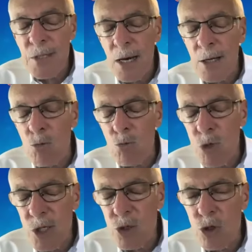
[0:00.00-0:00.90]
on a
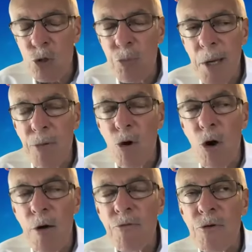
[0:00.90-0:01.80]
research paper
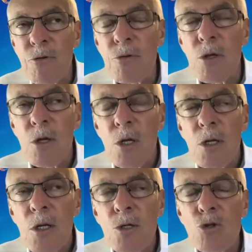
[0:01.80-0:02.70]
often
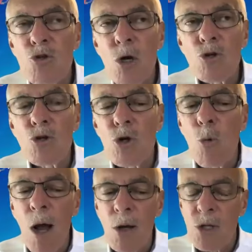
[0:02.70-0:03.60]
is structured
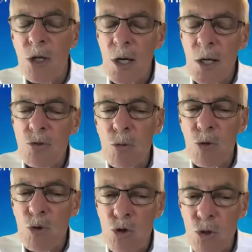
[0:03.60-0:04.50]
around the
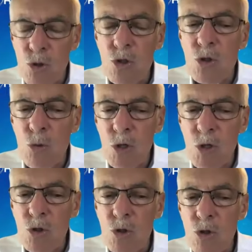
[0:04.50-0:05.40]
contributions to the
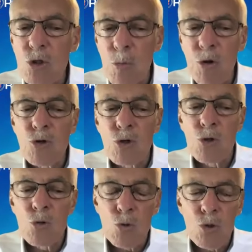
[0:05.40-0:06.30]
research. The person
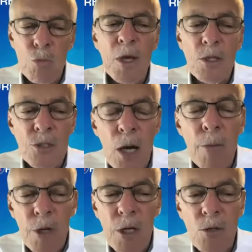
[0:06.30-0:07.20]
who's made the
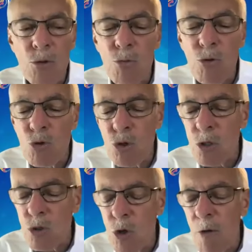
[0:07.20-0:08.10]
dominant contribution
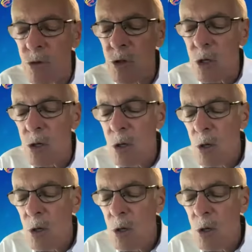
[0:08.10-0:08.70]
is often the